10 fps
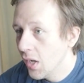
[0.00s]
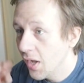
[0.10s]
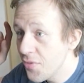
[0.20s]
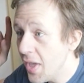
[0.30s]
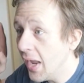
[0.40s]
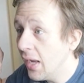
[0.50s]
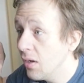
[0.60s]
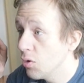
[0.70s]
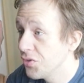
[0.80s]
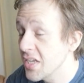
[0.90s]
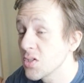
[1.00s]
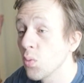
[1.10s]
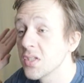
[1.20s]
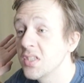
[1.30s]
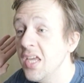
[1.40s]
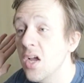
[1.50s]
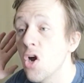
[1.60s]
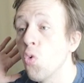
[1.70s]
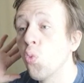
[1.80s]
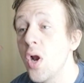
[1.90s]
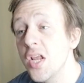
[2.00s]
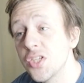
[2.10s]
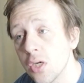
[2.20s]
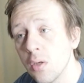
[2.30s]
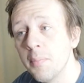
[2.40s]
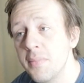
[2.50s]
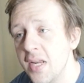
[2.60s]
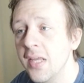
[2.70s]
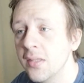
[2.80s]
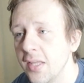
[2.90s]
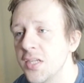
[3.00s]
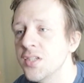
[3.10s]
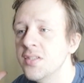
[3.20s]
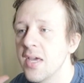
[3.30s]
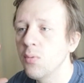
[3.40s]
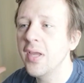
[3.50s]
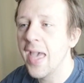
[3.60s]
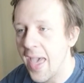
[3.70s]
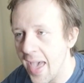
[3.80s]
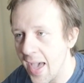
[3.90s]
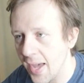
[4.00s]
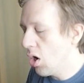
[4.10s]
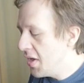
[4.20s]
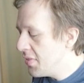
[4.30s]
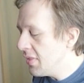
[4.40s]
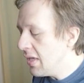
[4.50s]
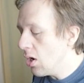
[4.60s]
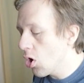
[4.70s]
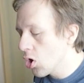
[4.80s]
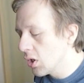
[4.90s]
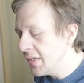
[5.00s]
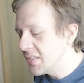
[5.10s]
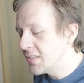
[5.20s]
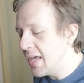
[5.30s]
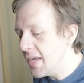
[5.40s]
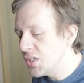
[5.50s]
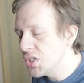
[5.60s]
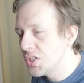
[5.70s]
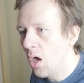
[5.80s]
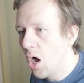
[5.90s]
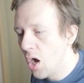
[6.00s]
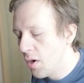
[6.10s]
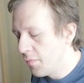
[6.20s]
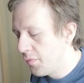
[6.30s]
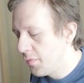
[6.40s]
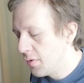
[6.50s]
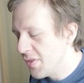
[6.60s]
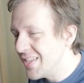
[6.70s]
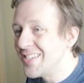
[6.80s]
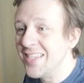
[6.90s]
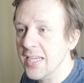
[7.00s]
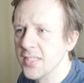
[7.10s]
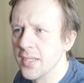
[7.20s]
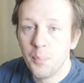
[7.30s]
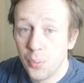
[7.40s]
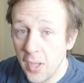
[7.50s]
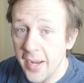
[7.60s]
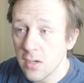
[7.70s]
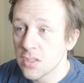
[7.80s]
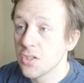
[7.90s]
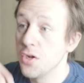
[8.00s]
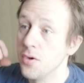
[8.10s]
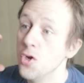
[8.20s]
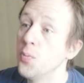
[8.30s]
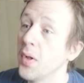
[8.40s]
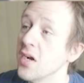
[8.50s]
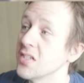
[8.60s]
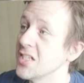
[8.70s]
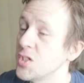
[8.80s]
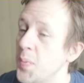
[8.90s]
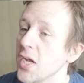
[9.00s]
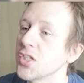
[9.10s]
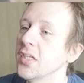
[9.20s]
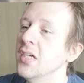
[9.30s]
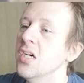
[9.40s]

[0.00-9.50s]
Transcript: this was the original mini legion that we had in the early stages of the season. Players, new players especially,